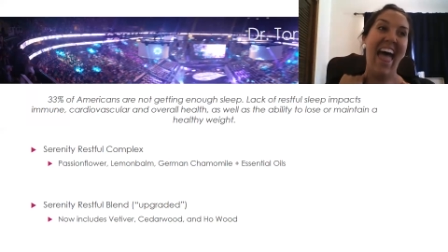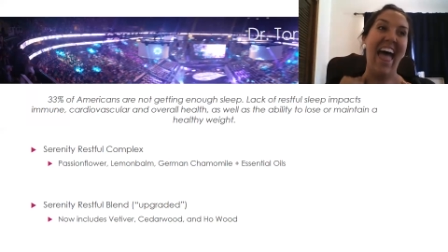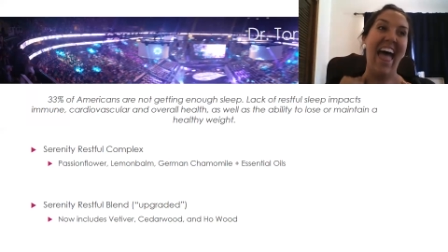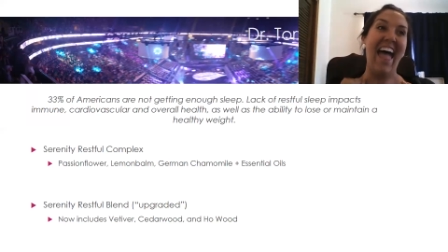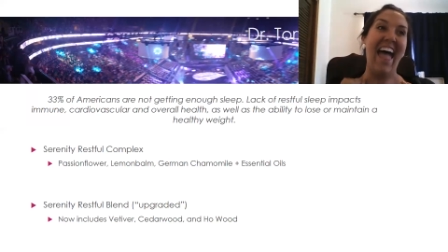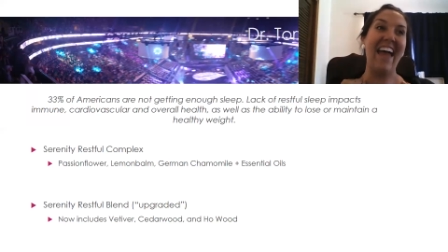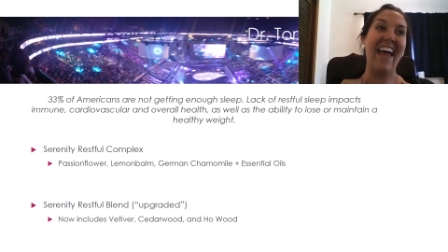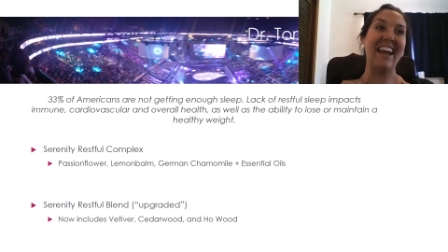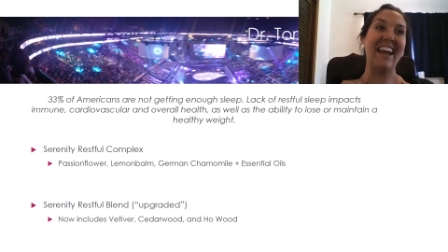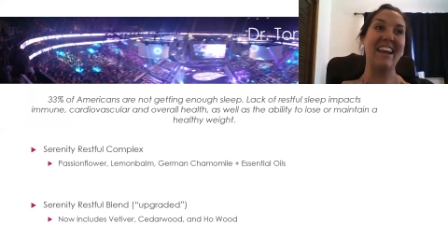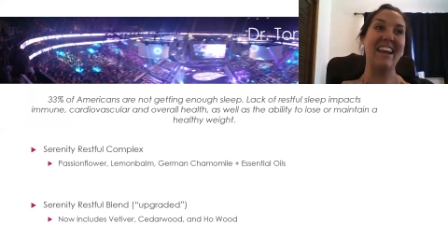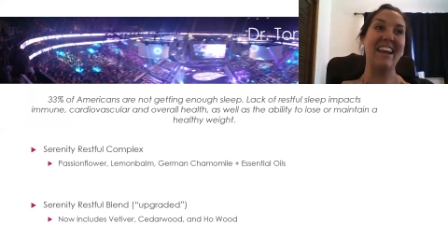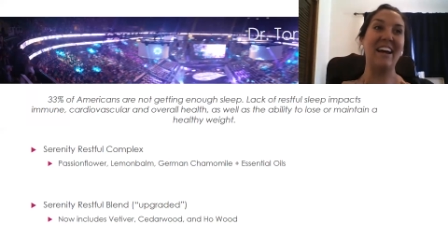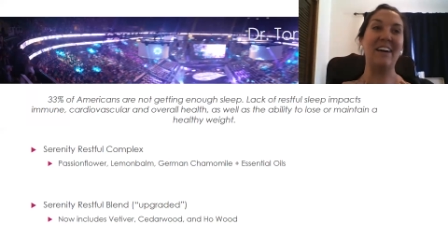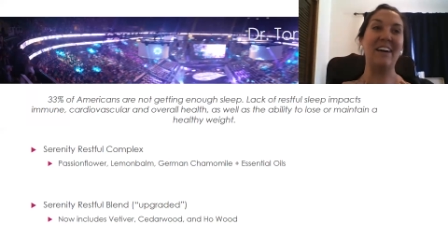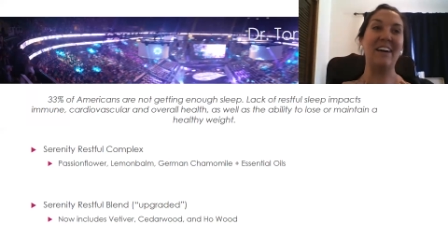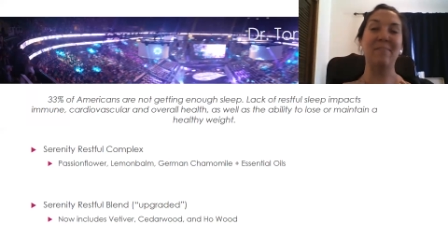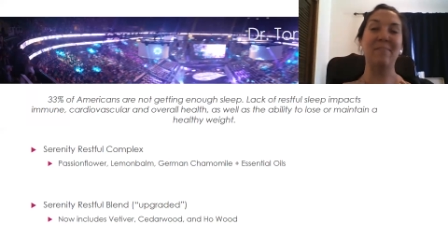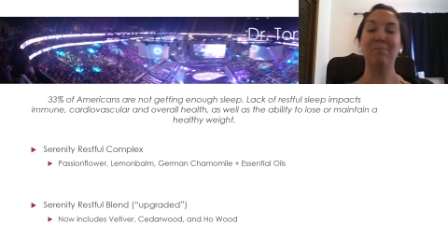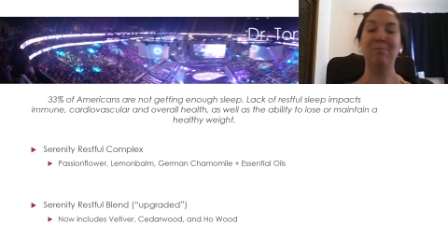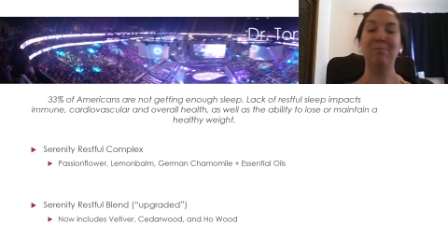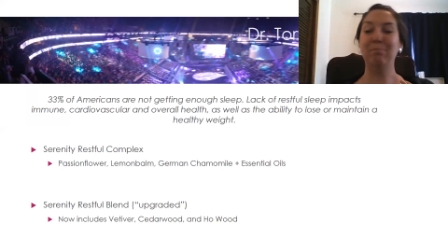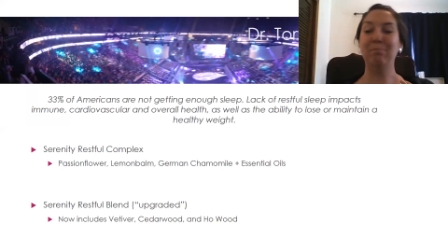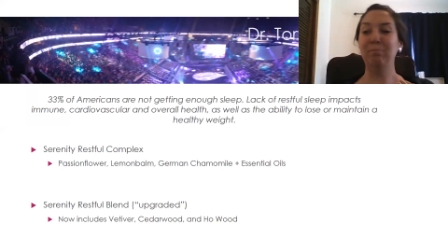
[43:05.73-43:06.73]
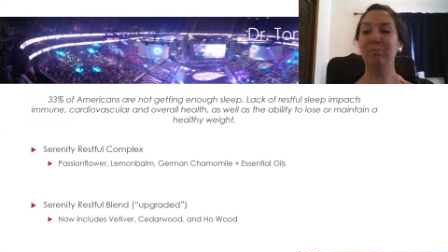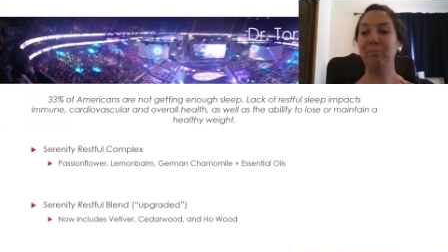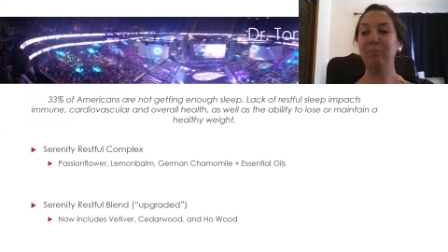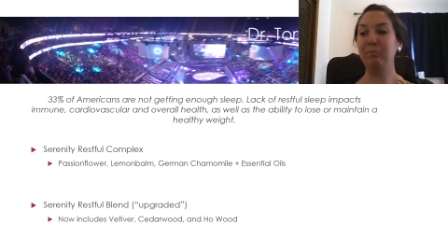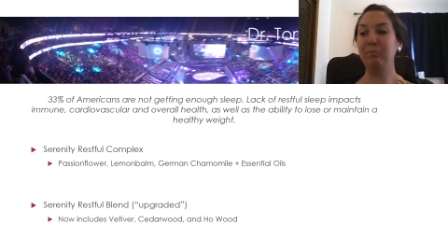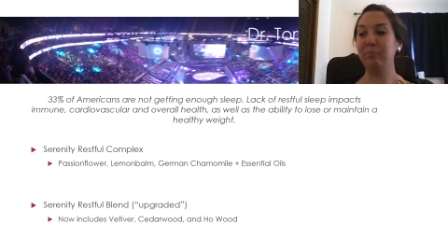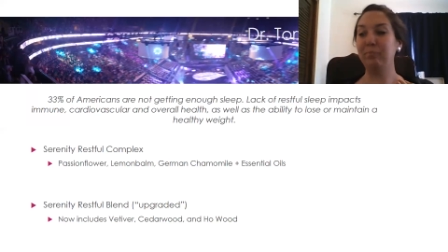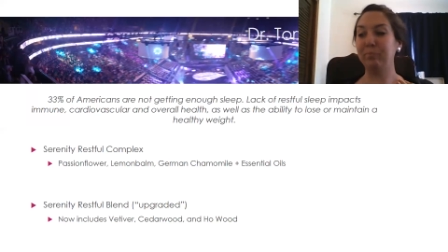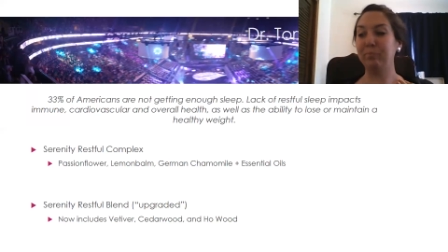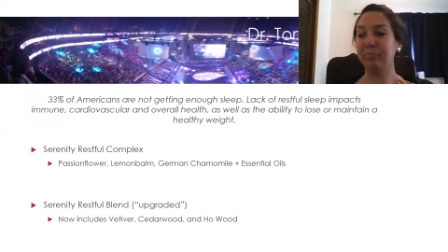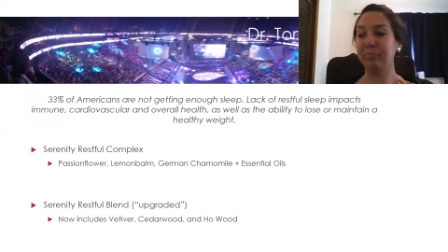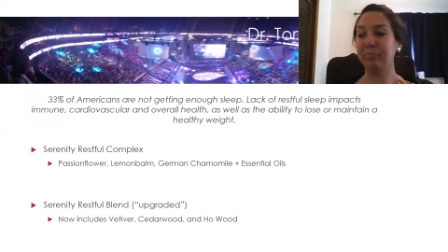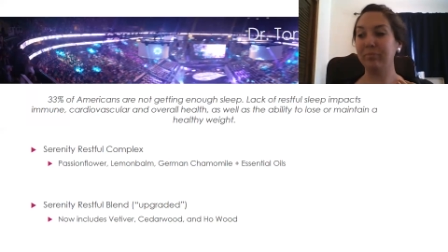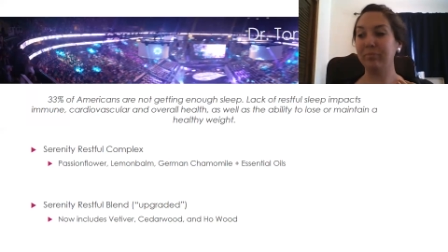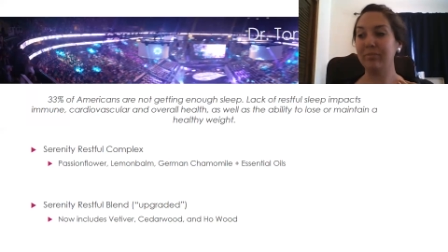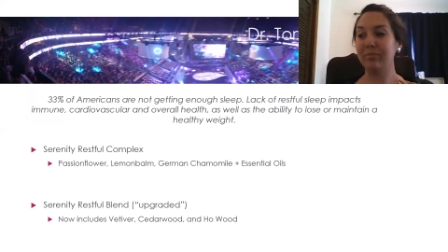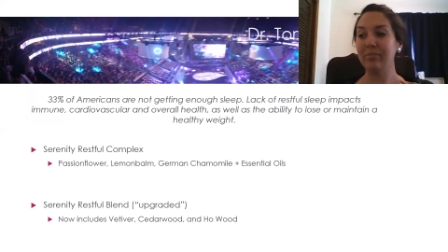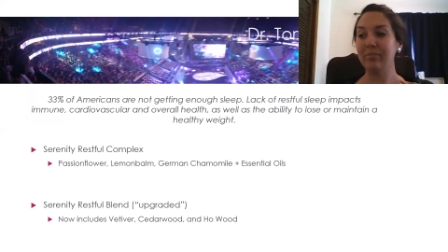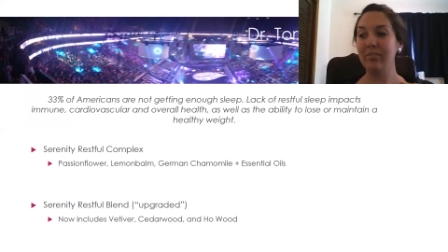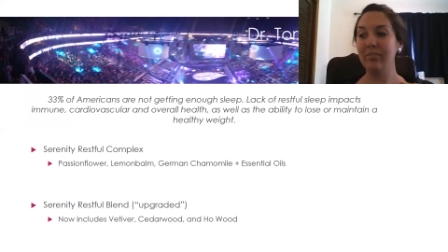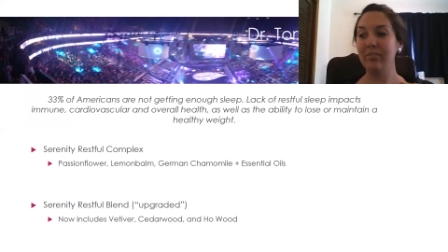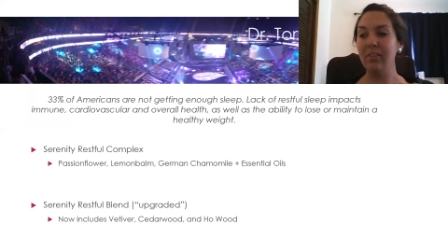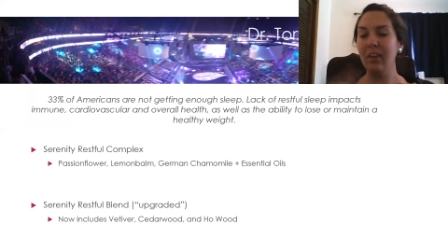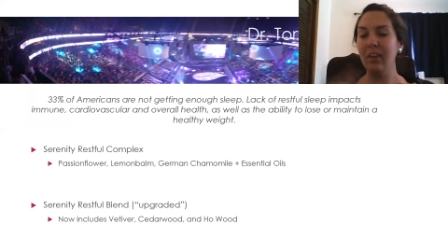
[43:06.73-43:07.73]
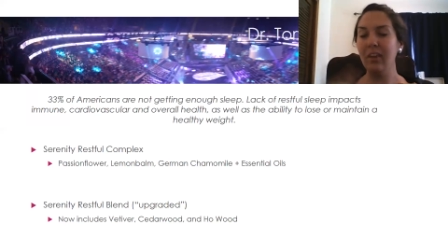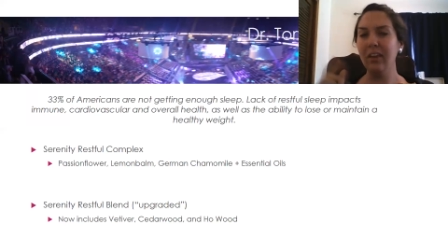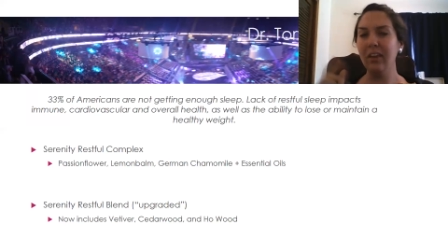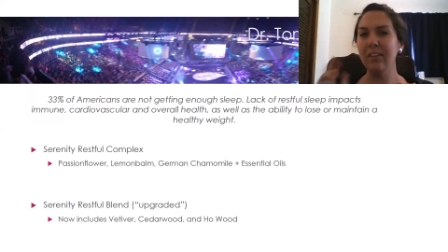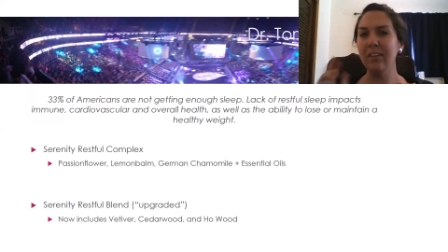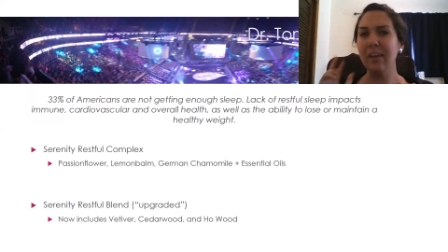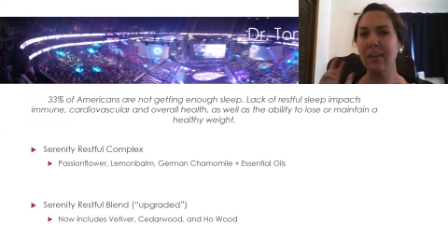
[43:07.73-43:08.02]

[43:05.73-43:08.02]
And um, it's